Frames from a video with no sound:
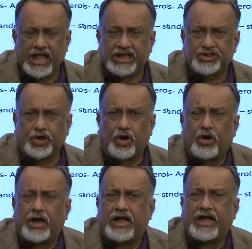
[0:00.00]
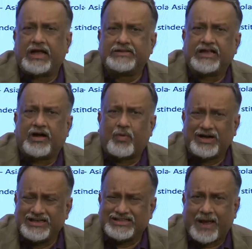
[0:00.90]
So,
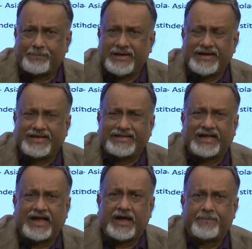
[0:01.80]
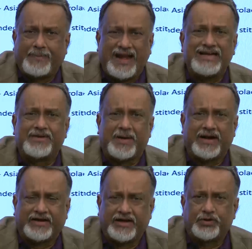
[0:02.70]
what is happening in the paint
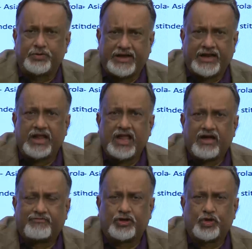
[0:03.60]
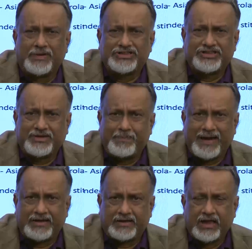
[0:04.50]
market today for domestic
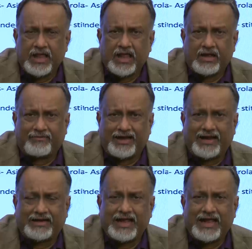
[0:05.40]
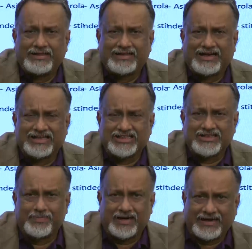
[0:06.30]
paint, where the
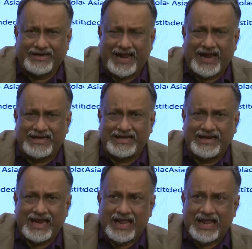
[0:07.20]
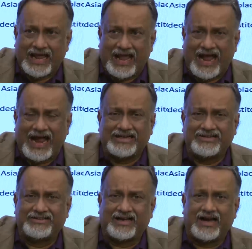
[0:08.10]
customer can at
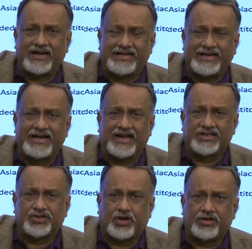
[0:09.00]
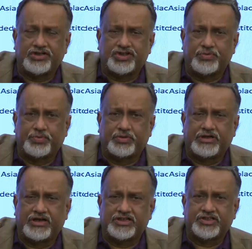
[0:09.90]
the dealers or
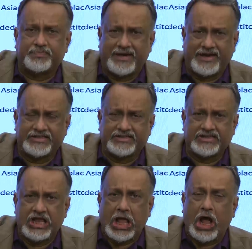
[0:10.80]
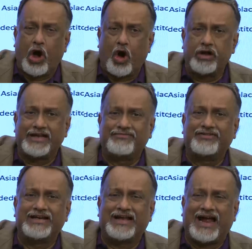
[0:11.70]
distributors place or
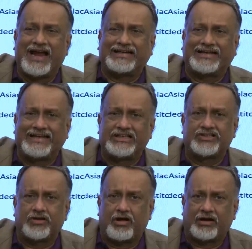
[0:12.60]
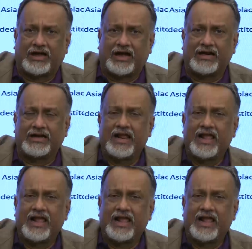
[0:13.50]
even at his or her